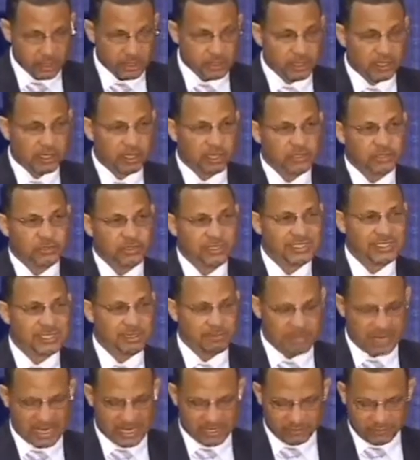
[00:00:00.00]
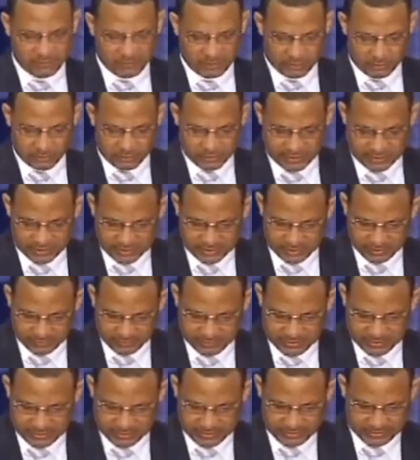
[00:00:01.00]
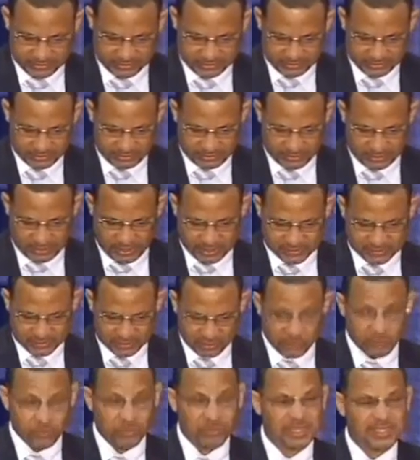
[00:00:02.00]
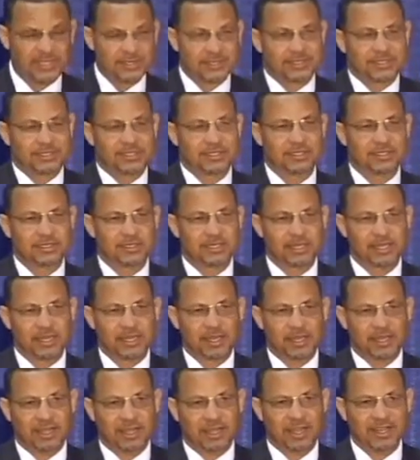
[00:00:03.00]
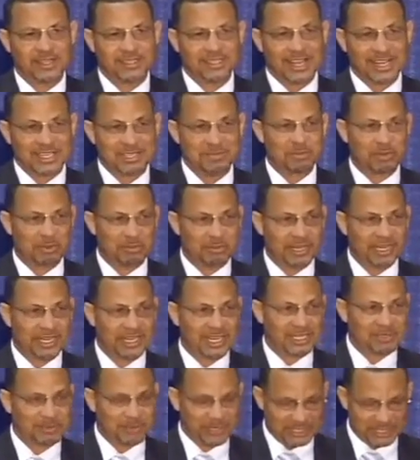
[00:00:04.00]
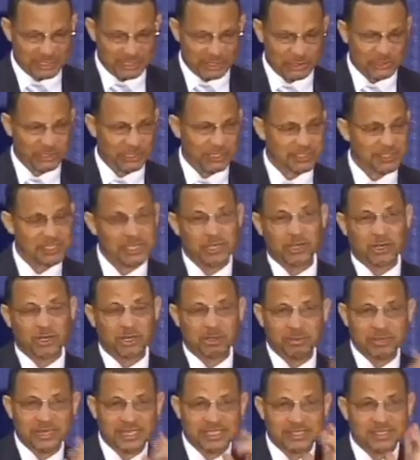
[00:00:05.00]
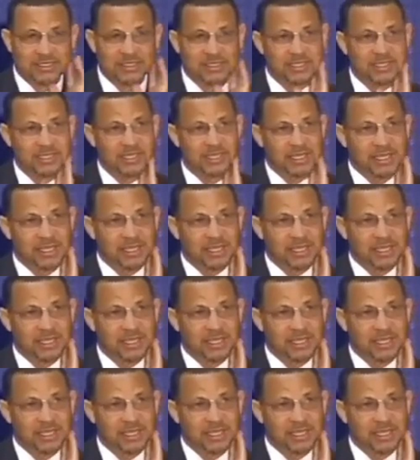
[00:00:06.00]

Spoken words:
The country's demand for goods and services has increased, as has public expectations. The economy has